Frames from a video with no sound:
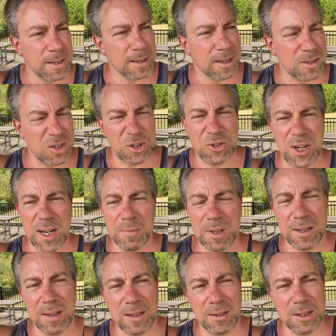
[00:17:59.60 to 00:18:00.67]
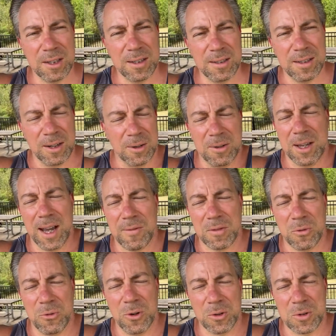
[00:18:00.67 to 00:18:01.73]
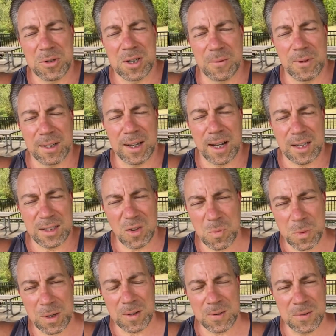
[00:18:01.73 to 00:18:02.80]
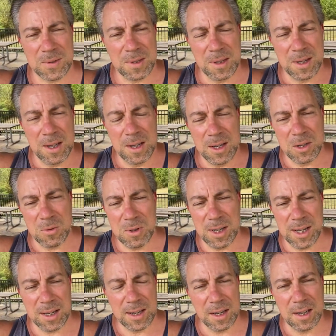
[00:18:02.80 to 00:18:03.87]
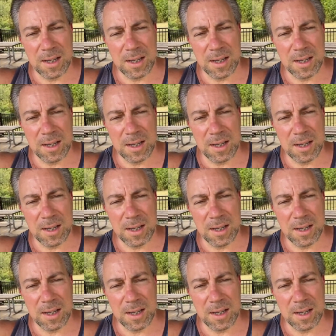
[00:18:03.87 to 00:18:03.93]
It's a shame that, you have to filter stuff like that because everybody's unique.